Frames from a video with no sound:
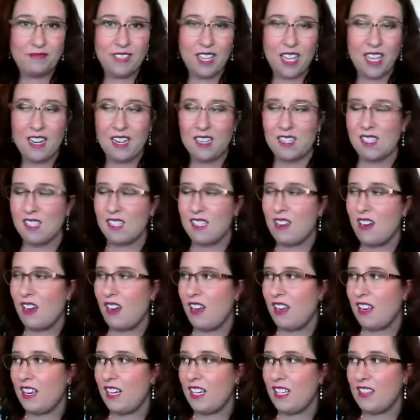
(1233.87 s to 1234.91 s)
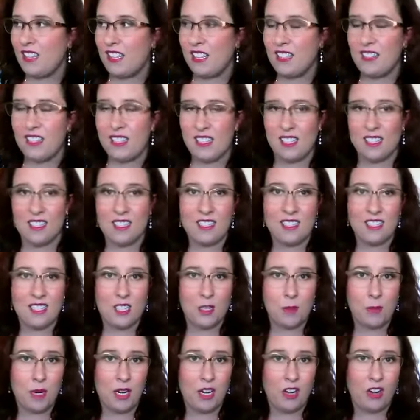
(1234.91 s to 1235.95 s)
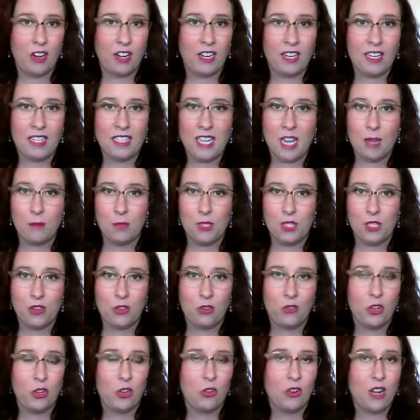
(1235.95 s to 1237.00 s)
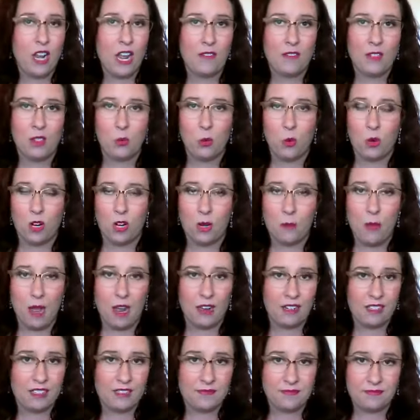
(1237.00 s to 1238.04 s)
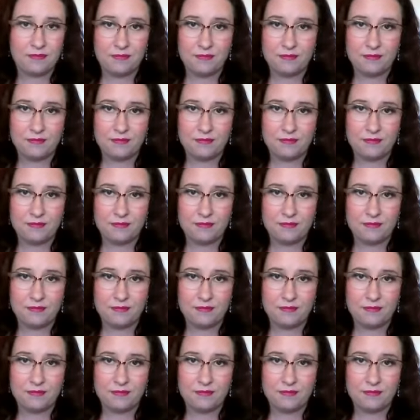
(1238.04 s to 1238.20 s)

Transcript: And it's not anything that's going to disappear anytime soon. You don't have to worry about it.